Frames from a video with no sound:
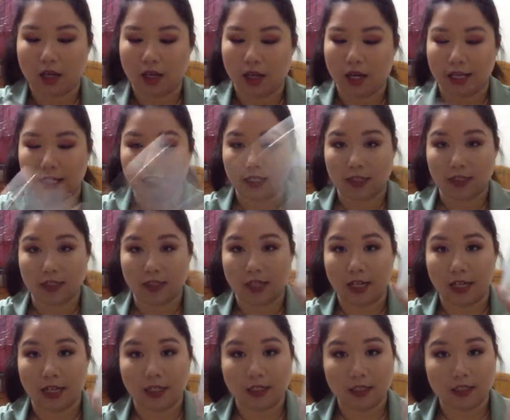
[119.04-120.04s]
eye
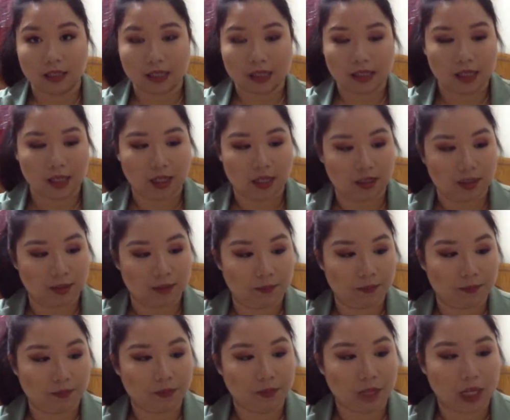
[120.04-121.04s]
contacts,
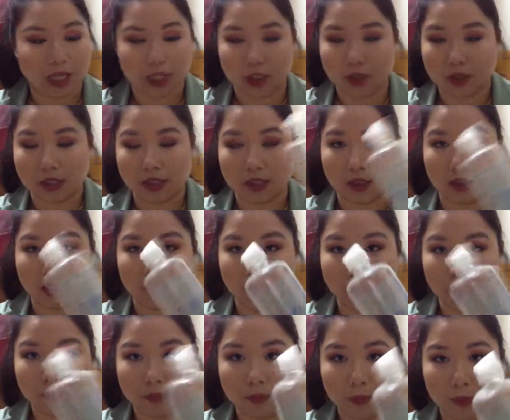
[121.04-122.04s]
I use the
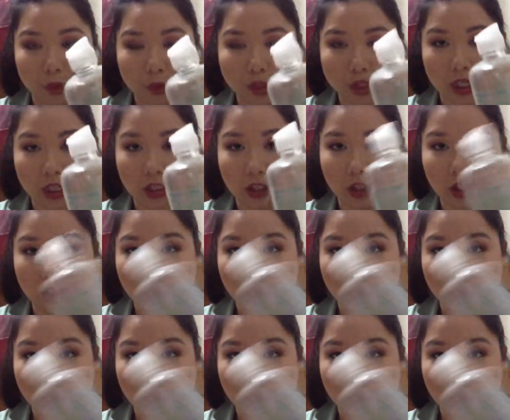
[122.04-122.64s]
Bausch &